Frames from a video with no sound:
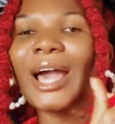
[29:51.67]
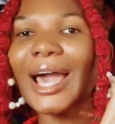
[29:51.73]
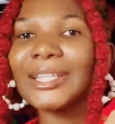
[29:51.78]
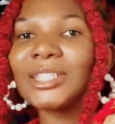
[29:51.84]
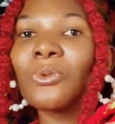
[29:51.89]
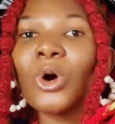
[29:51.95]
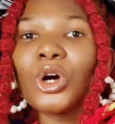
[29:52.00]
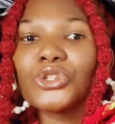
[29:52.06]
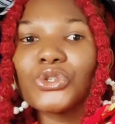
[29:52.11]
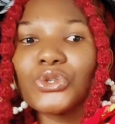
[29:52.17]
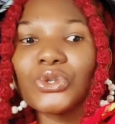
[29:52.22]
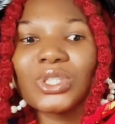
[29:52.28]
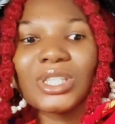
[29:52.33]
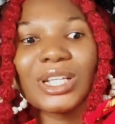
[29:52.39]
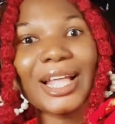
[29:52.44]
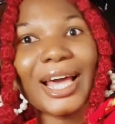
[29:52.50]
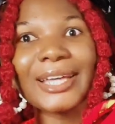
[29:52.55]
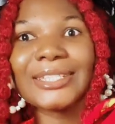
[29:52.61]
I didn't want to
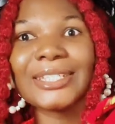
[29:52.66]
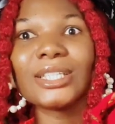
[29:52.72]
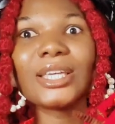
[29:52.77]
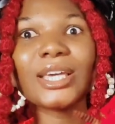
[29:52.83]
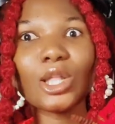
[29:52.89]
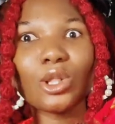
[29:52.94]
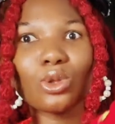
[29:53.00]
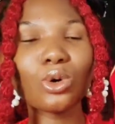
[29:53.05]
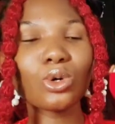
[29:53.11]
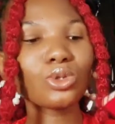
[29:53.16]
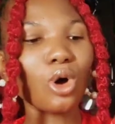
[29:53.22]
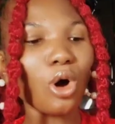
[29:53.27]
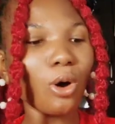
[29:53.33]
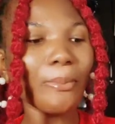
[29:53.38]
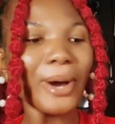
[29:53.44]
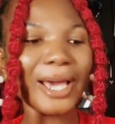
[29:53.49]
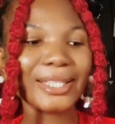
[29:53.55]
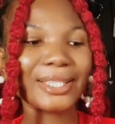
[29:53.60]
use the lining alone
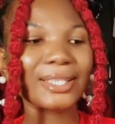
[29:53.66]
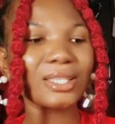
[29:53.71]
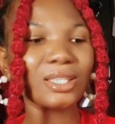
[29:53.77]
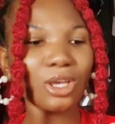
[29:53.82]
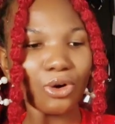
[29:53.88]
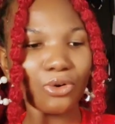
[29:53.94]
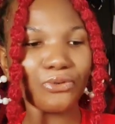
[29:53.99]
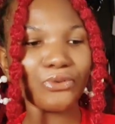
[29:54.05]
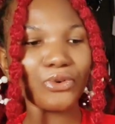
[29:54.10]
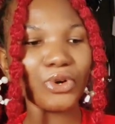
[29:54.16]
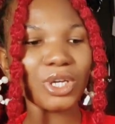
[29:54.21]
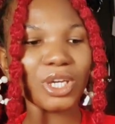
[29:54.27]
all by itself.